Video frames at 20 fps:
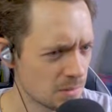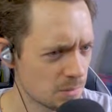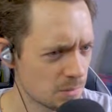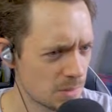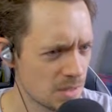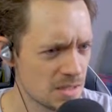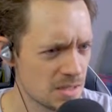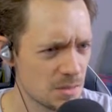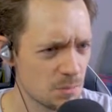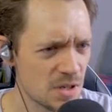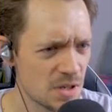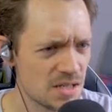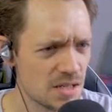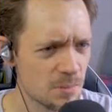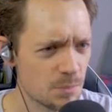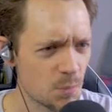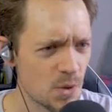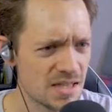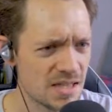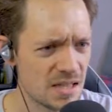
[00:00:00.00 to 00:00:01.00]
Where's the where's
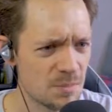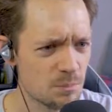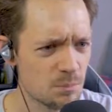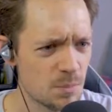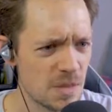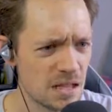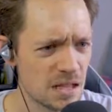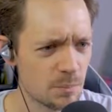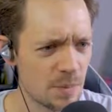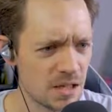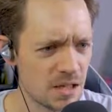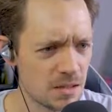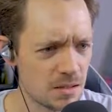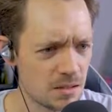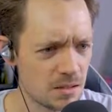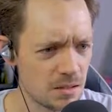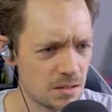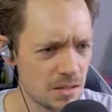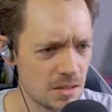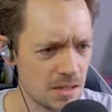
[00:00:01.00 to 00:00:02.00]
the where's the middle button?
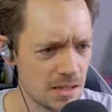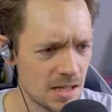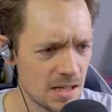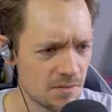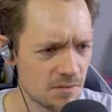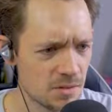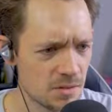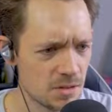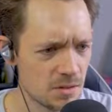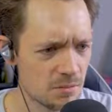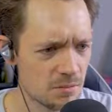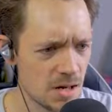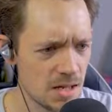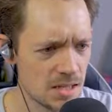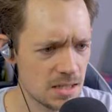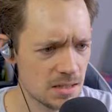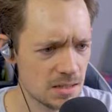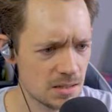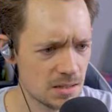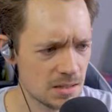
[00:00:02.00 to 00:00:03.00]
The left, the
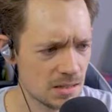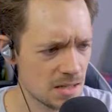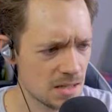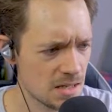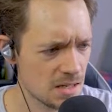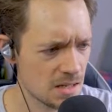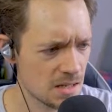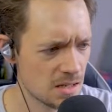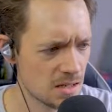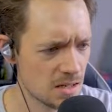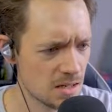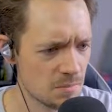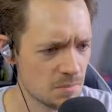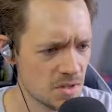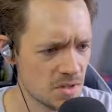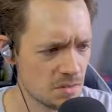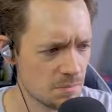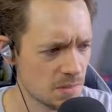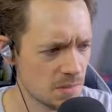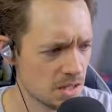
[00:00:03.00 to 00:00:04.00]
right, um,
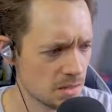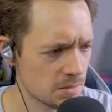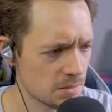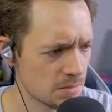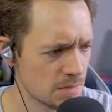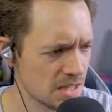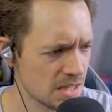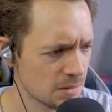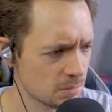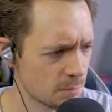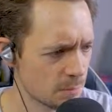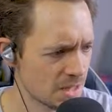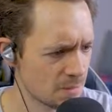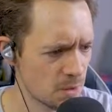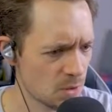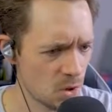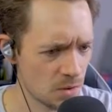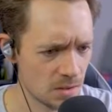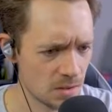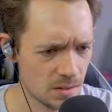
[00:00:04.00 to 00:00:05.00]
the mi the middle pick
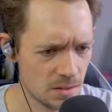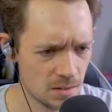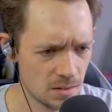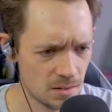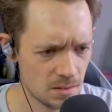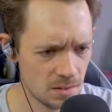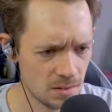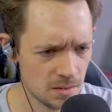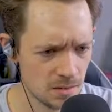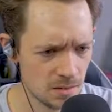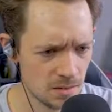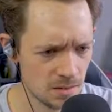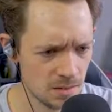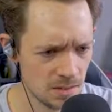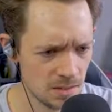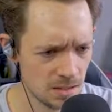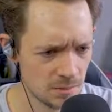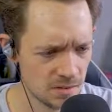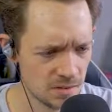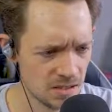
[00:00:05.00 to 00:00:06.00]
block.
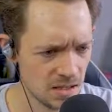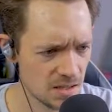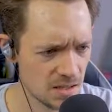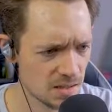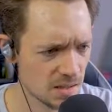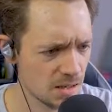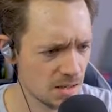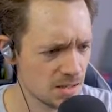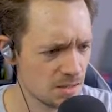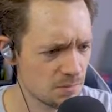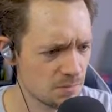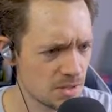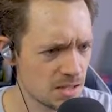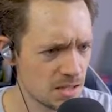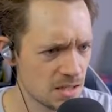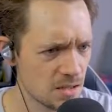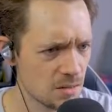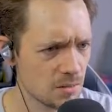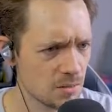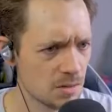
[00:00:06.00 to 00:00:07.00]
Can I reset? I don't really
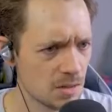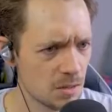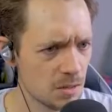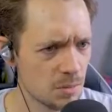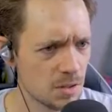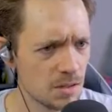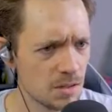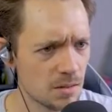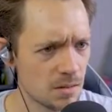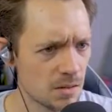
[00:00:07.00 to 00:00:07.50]
know. I want to...